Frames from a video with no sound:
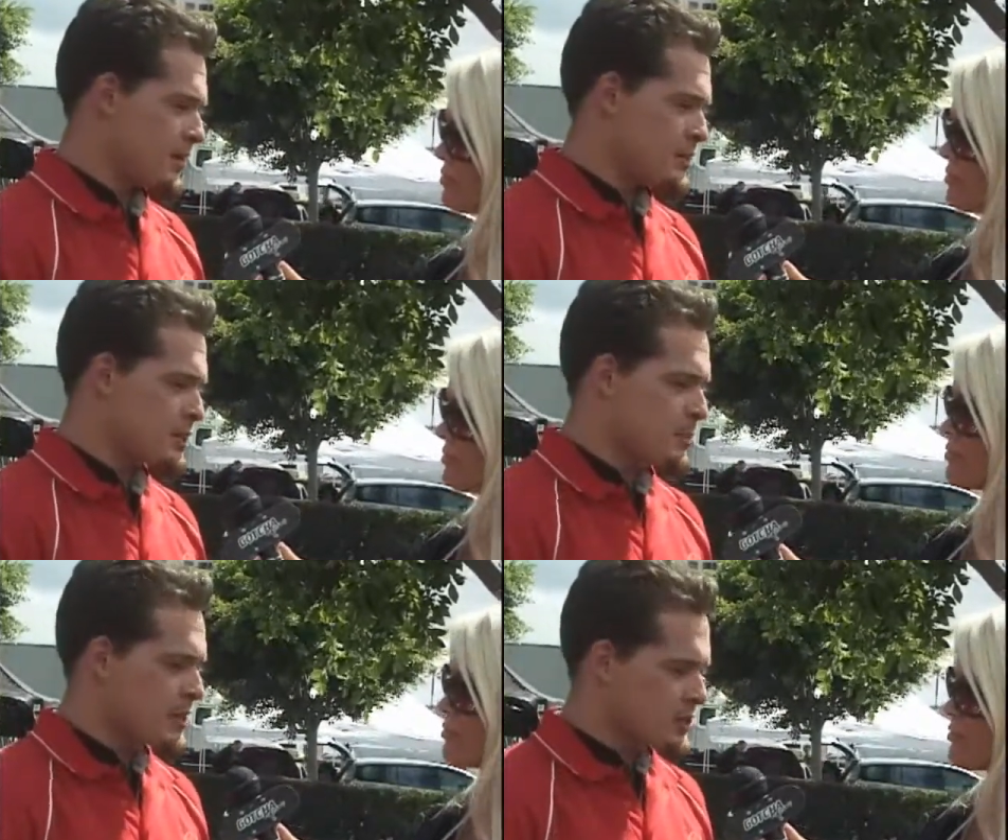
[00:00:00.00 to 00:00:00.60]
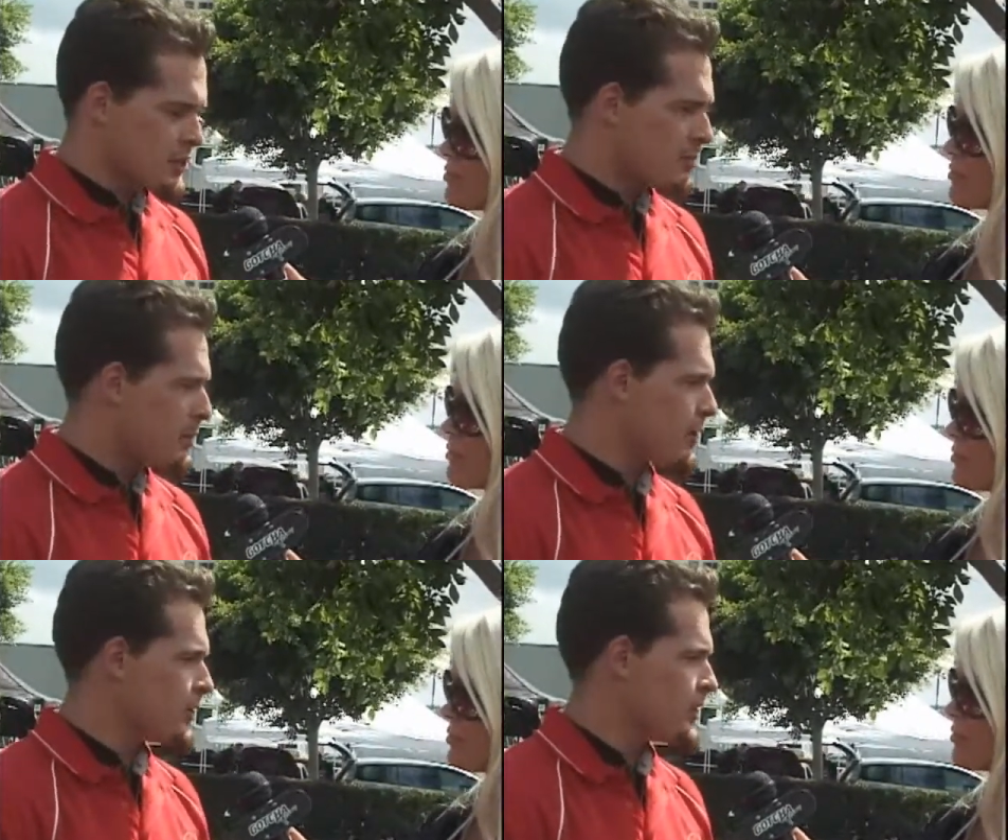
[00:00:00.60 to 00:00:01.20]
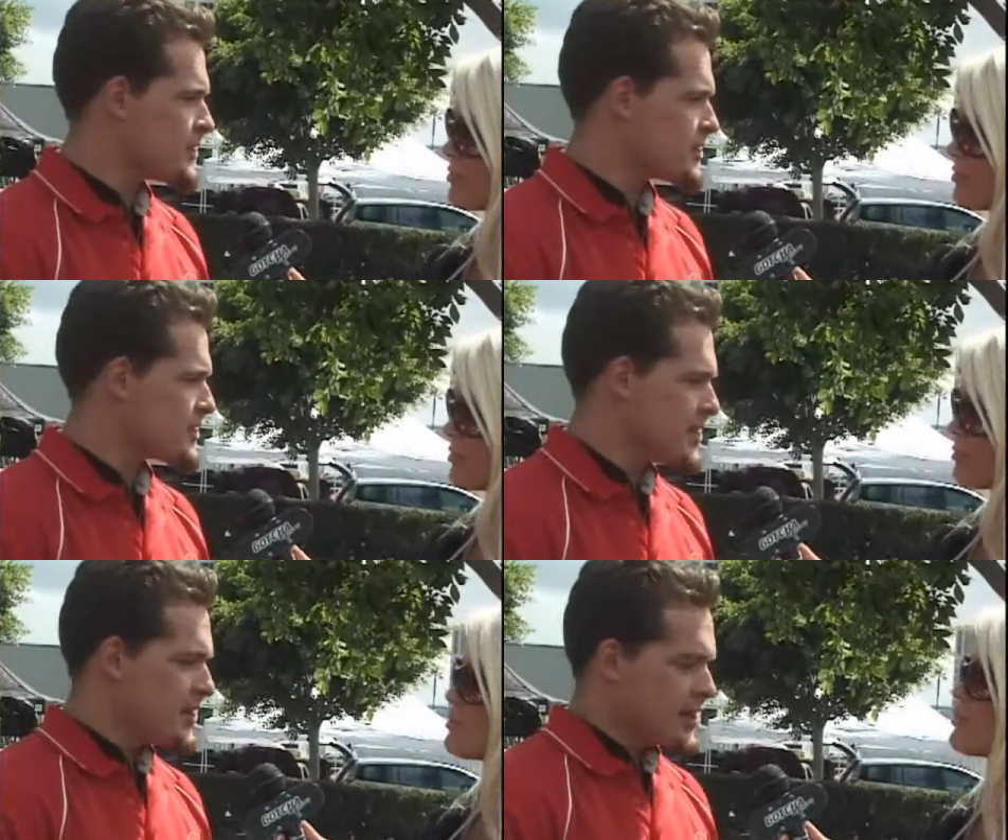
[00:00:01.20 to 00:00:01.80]
Suspension components,
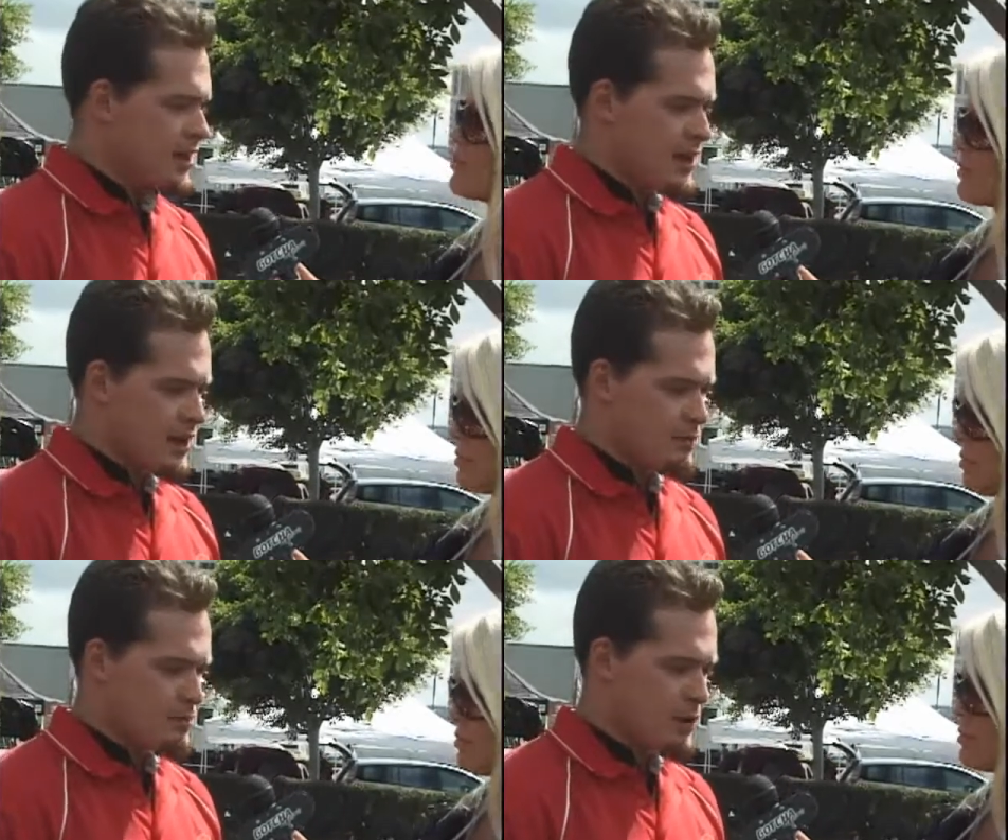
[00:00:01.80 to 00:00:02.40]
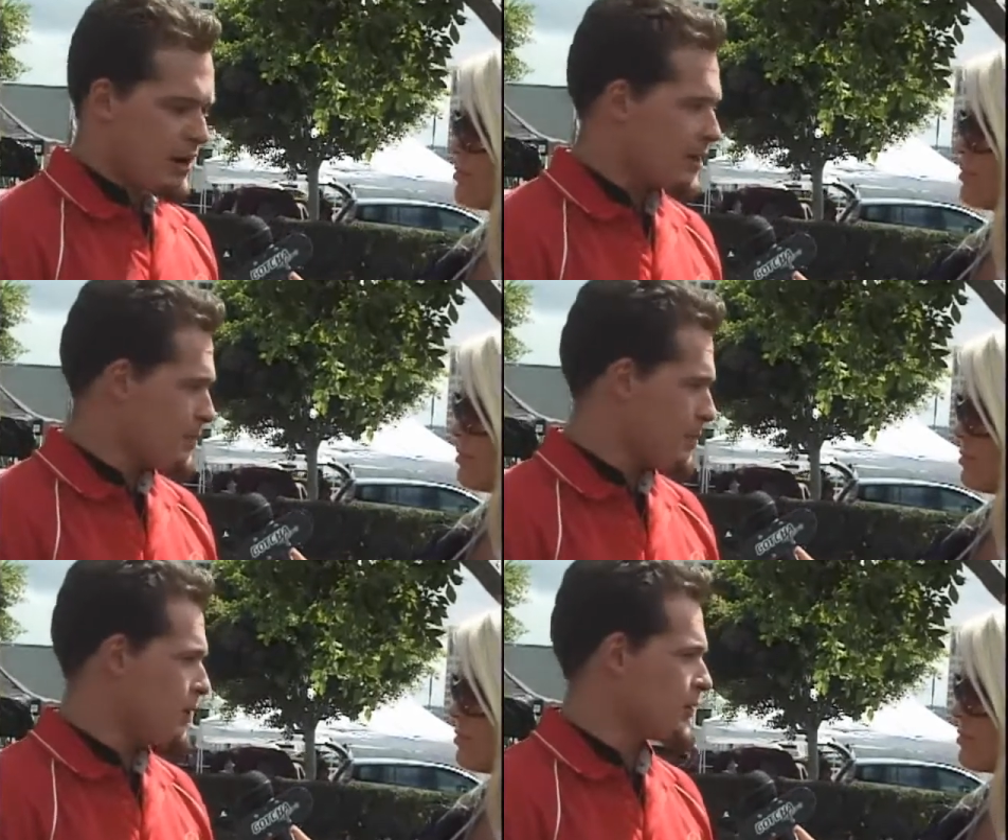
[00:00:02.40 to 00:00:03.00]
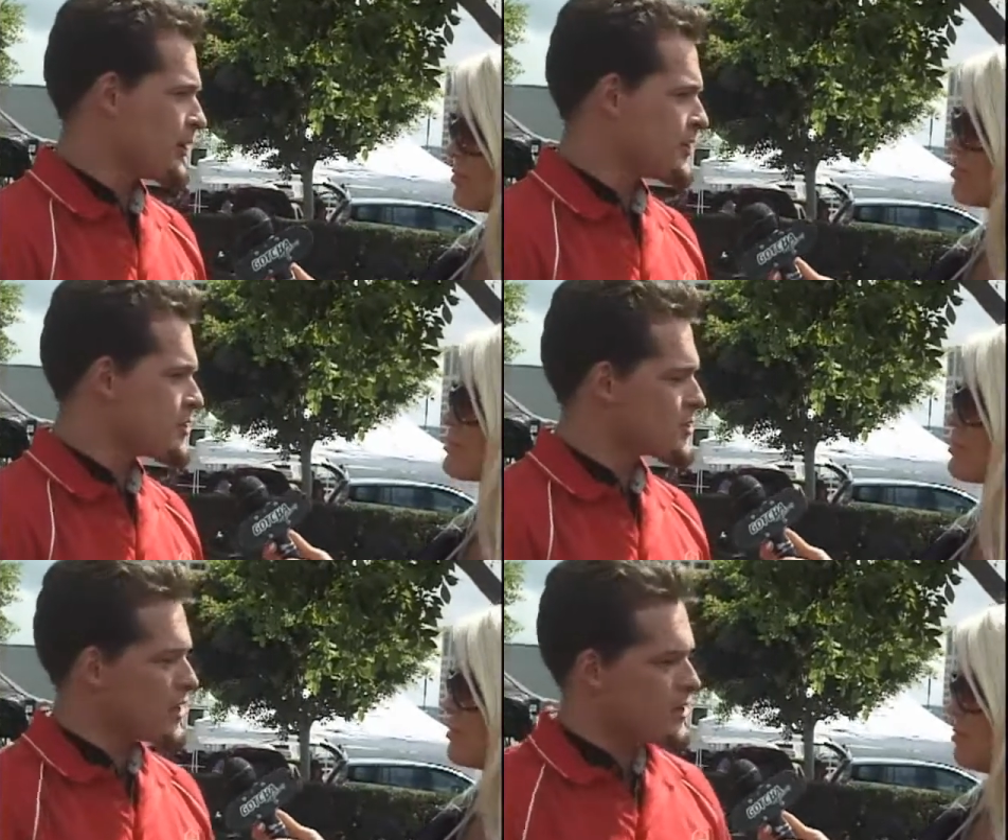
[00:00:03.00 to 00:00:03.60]
brake
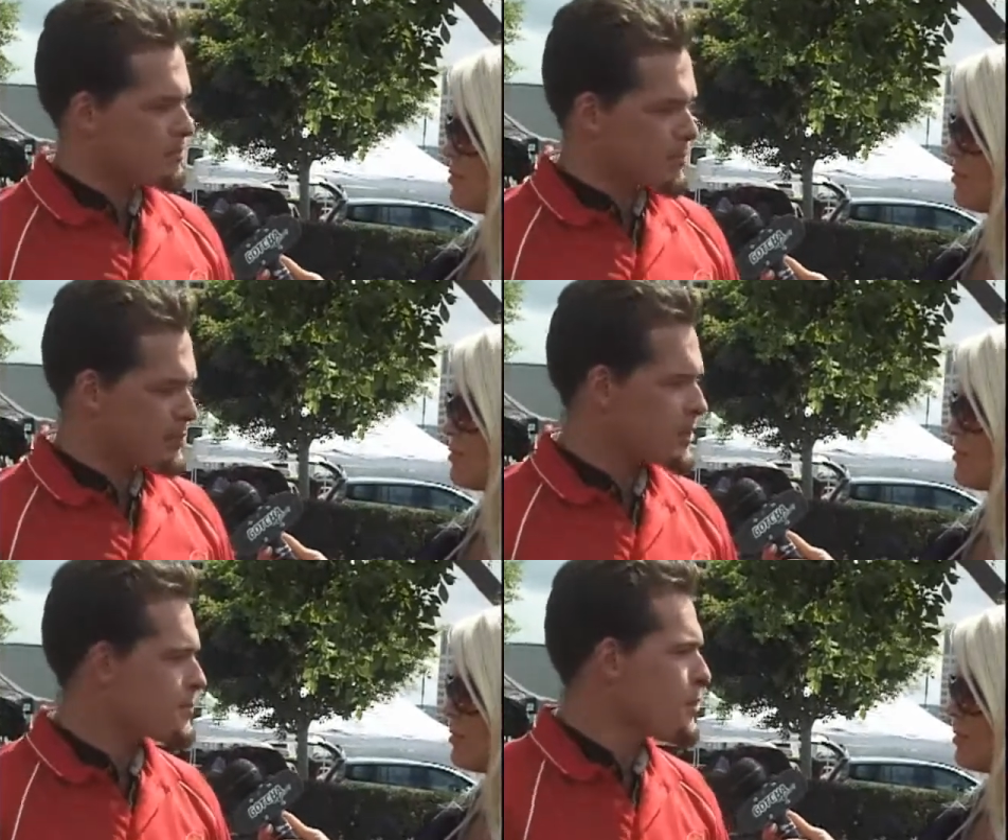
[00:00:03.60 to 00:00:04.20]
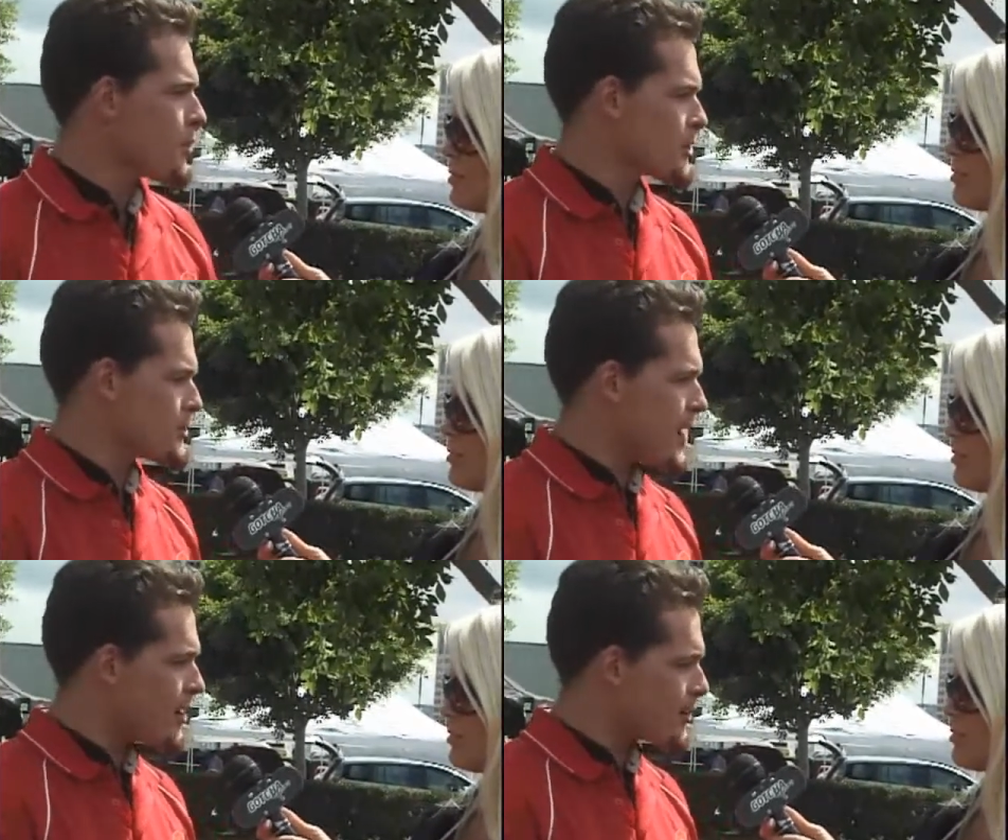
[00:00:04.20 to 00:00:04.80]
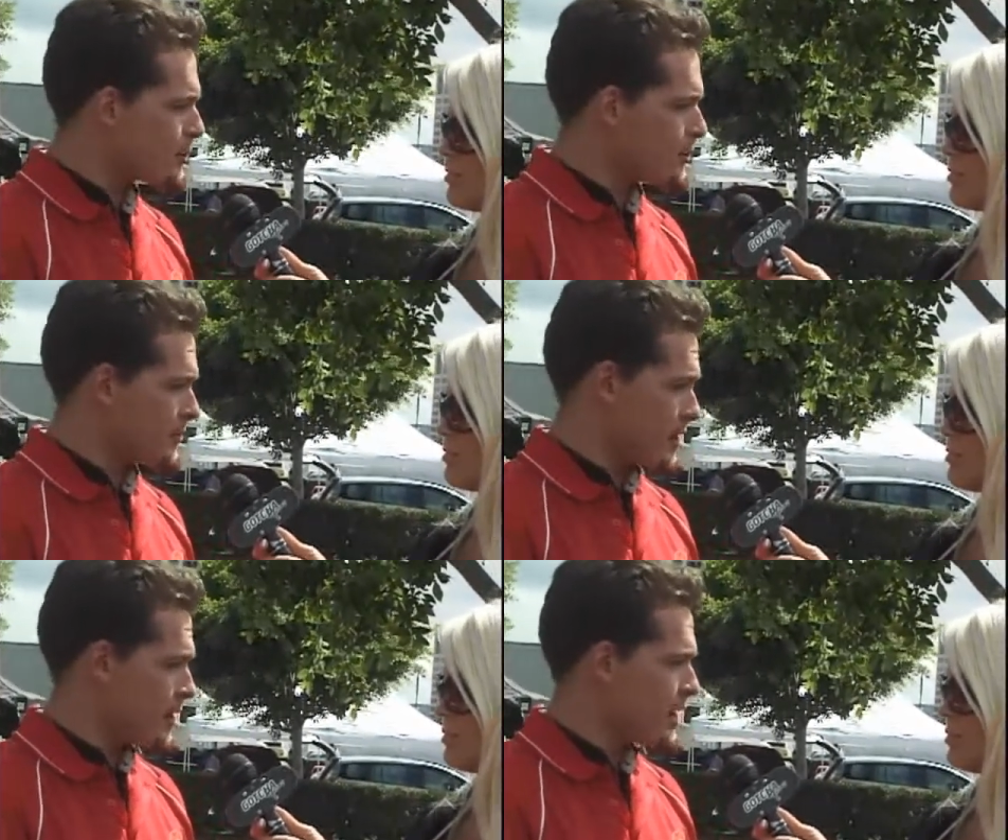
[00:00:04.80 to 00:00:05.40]
components, bumped up the horsepower with a
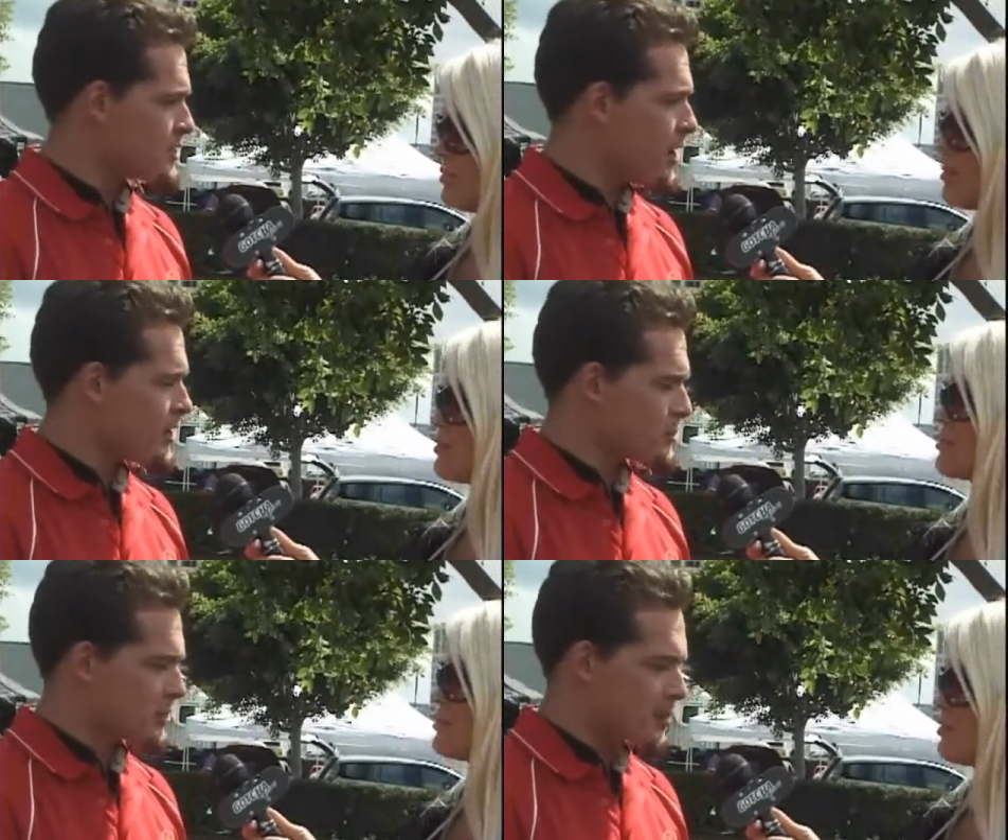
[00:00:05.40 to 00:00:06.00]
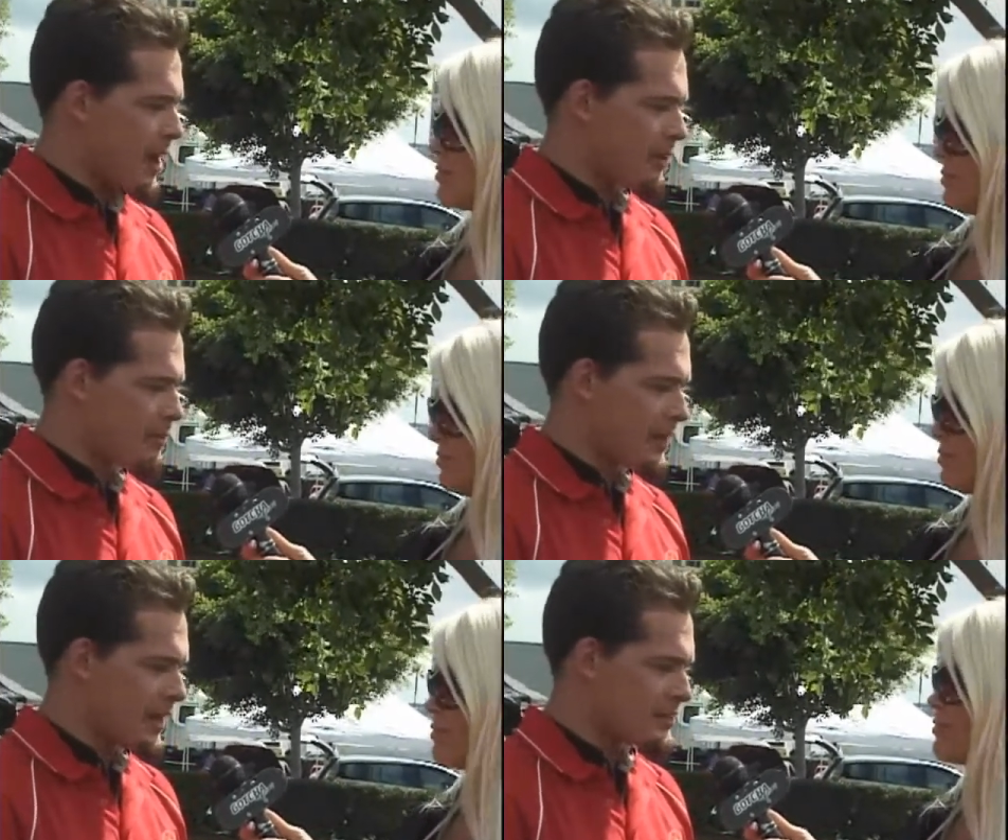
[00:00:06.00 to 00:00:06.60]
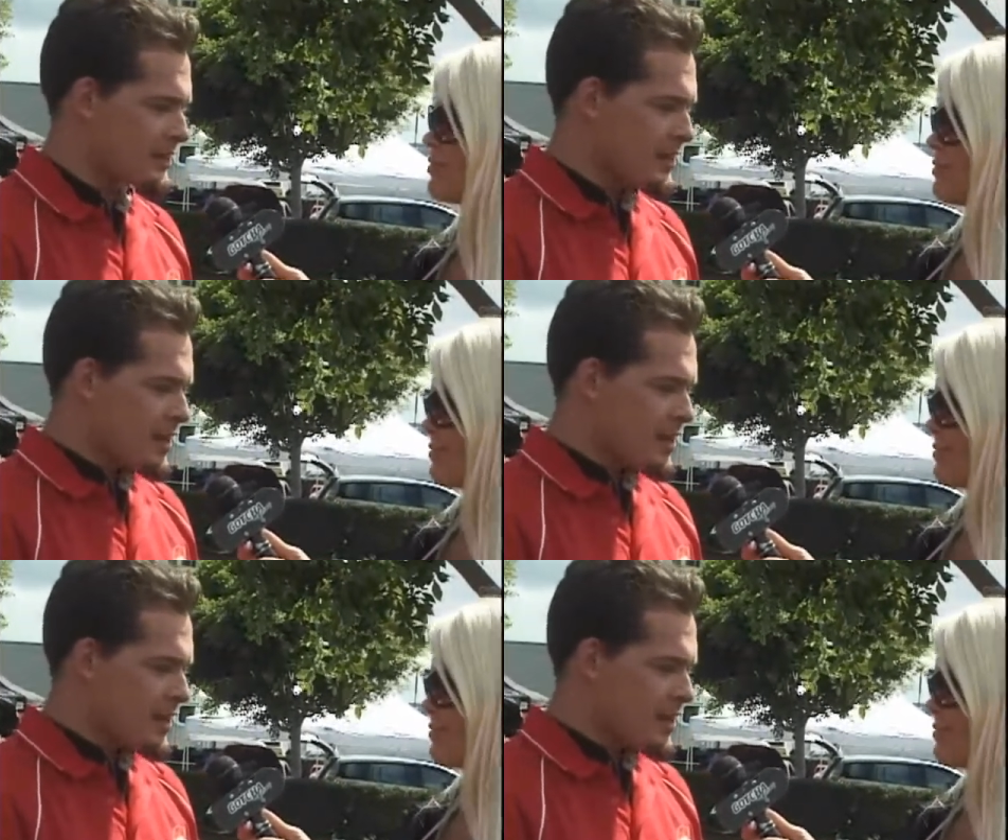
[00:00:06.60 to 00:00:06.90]
very nice Cosworth power plant.